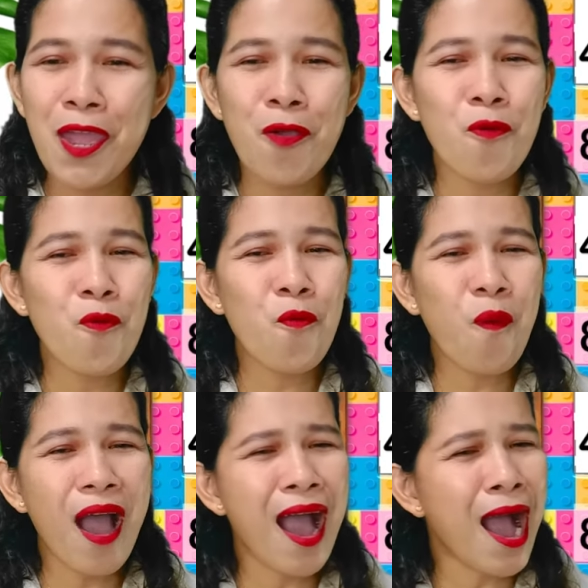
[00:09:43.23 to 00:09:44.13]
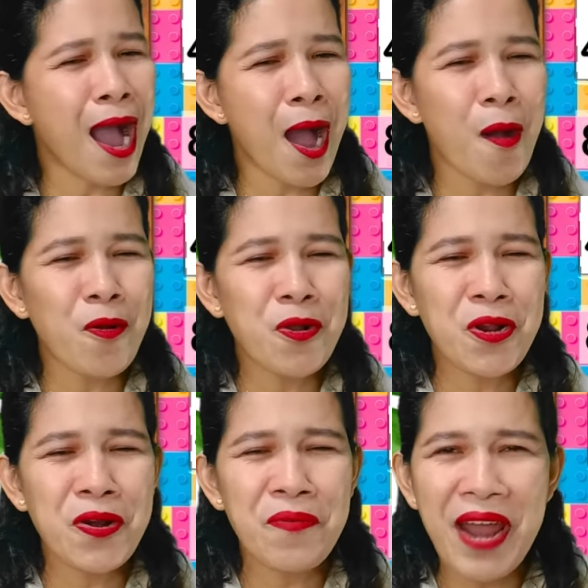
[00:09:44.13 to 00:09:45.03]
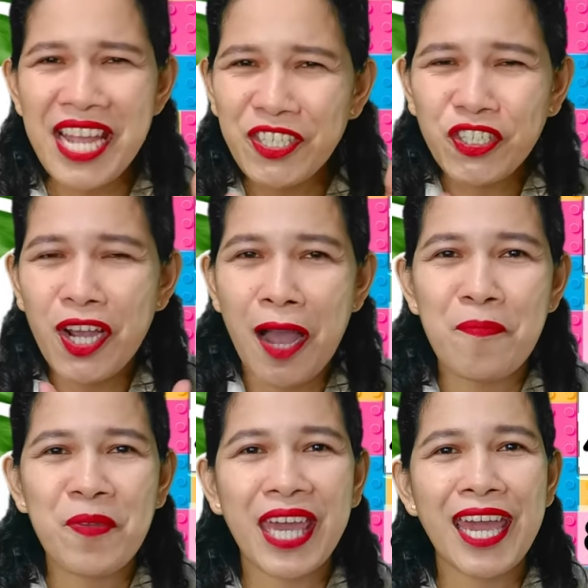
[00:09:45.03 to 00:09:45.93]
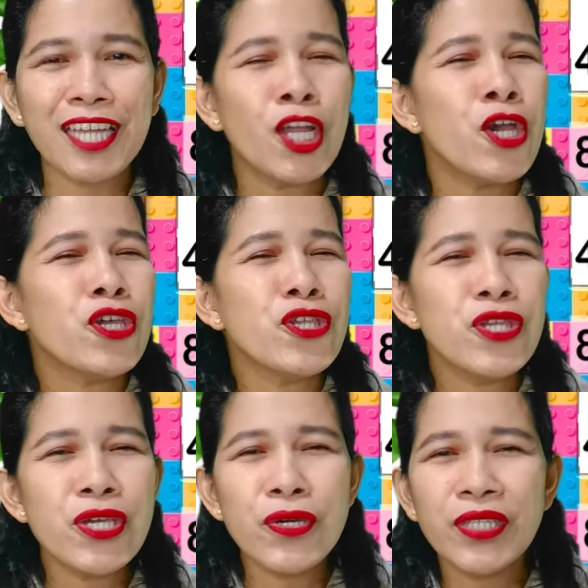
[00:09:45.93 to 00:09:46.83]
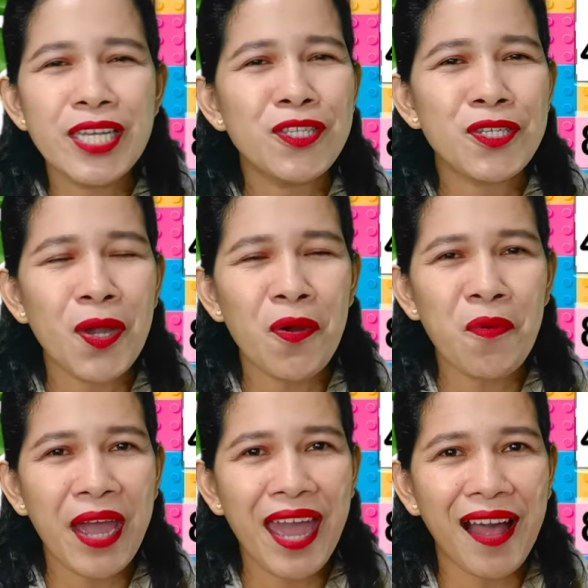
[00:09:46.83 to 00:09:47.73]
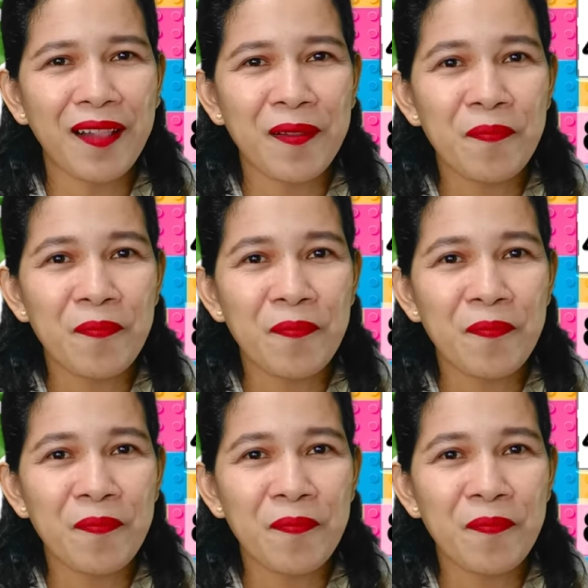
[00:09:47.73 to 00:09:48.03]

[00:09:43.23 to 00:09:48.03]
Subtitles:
Wow, great job, kids. You did so well.